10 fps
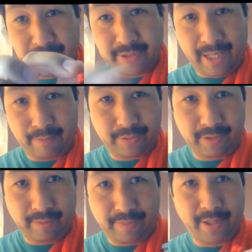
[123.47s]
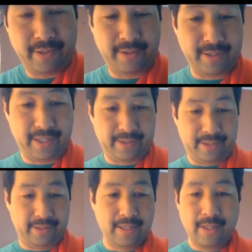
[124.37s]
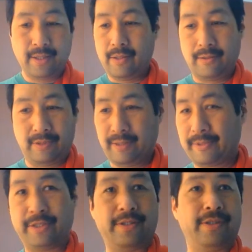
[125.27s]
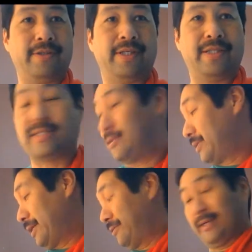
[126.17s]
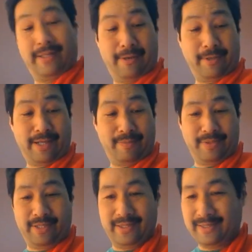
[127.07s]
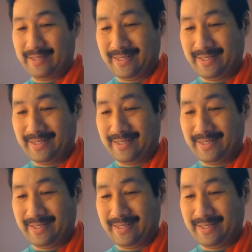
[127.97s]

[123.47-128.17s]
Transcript: Do not pull it apart or nothing. What I'm going to do is, okay, great. Now, where did I put it?